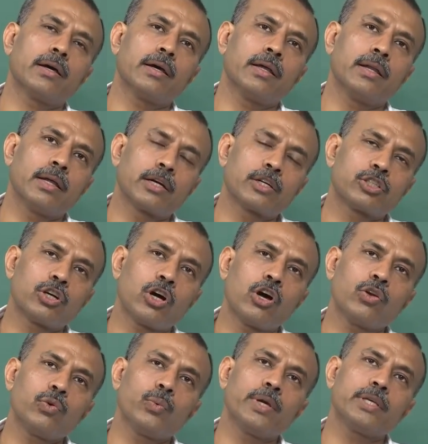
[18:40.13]

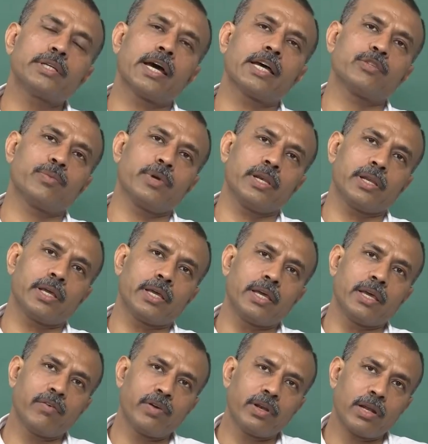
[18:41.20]
electron which has been
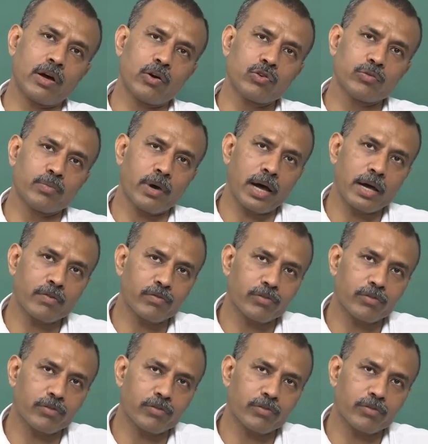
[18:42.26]
given out by